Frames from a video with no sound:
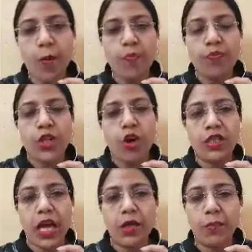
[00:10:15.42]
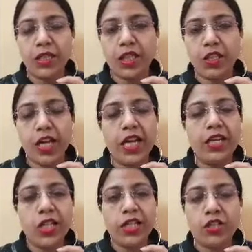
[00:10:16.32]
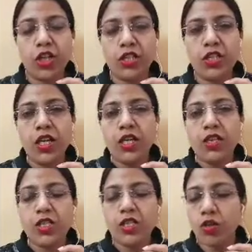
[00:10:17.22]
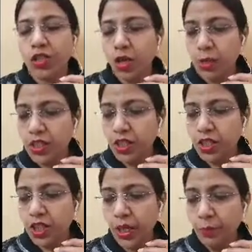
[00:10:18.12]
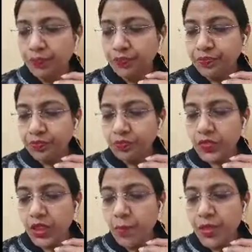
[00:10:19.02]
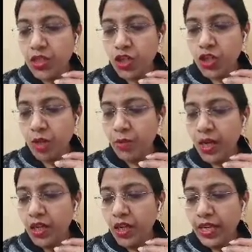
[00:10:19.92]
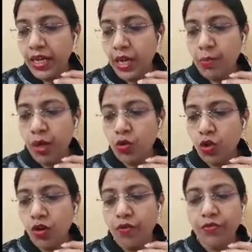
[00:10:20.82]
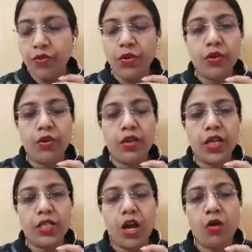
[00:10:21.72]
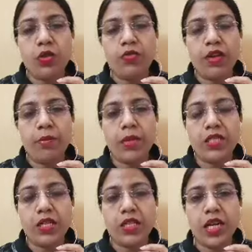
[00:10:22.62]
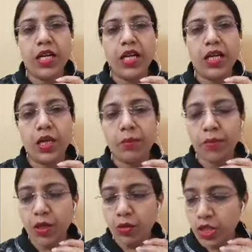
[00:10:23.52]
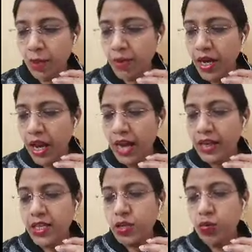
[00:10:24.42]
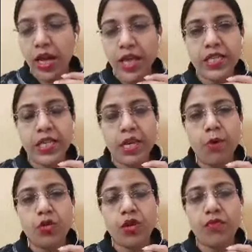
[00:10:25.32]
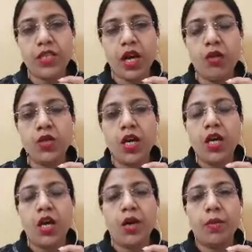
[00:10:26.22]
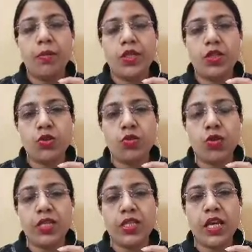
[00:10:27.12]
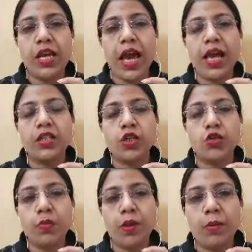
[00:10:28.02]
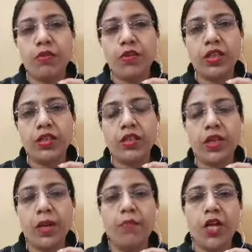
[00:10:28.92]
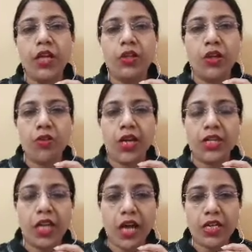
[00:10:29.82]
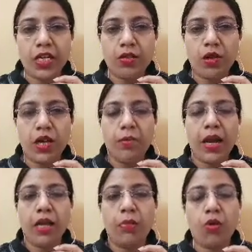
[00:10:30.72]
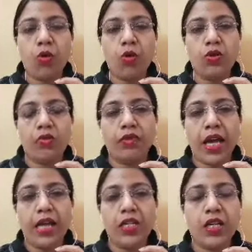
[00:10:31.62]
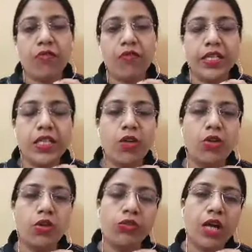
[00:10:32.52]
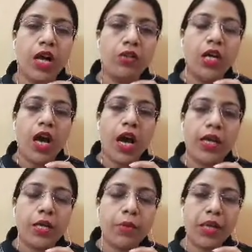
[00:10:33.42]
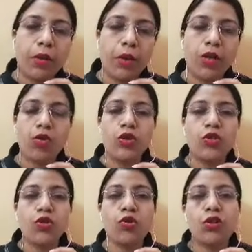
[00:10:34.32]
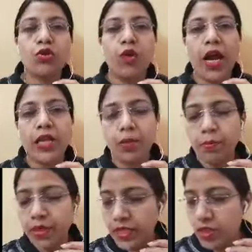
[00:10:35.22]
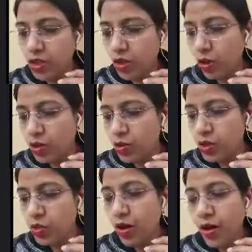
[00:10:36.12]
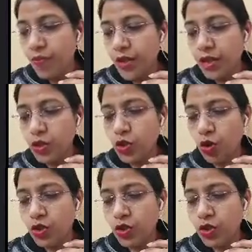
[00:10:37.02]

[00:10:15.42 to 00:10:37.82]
on that particular day, he tells the judge that, sir, on that particular day, Mr. Sharma came out of his house when Mr. Singh, he abused him, and as soon as he came out of his house, Mr. Sohan Singh and the two people with him, they rained lathis on him, and because of that he fell down on the ground. He became unconscious also, and he bleeded a lot also, and the doctor